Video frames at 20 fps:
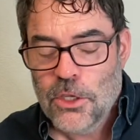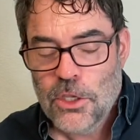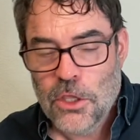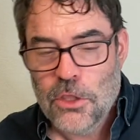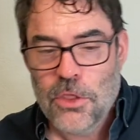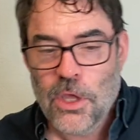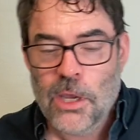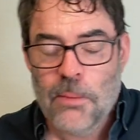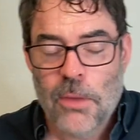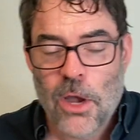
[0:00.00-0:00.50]

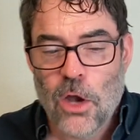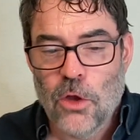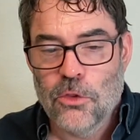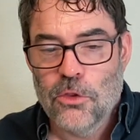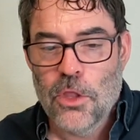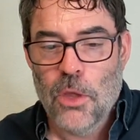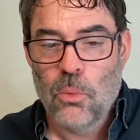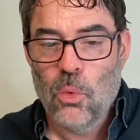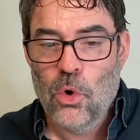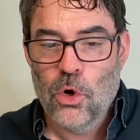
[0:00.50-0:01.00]
think
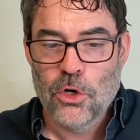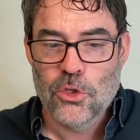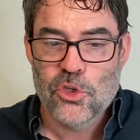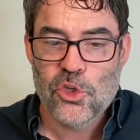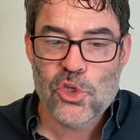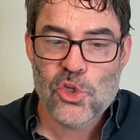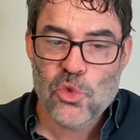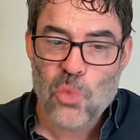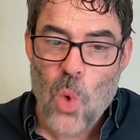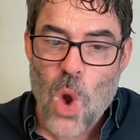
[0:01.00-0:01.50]
about the word
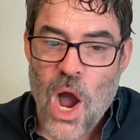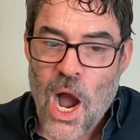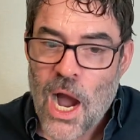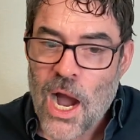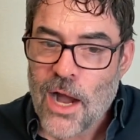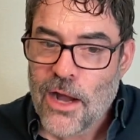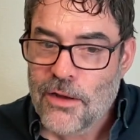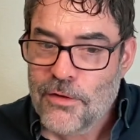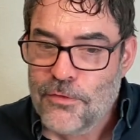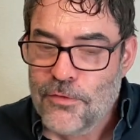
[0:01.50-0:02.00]

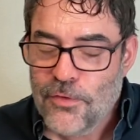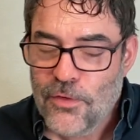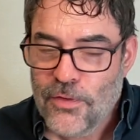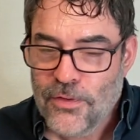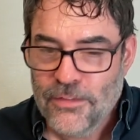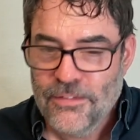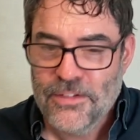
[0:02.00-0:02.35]
suave.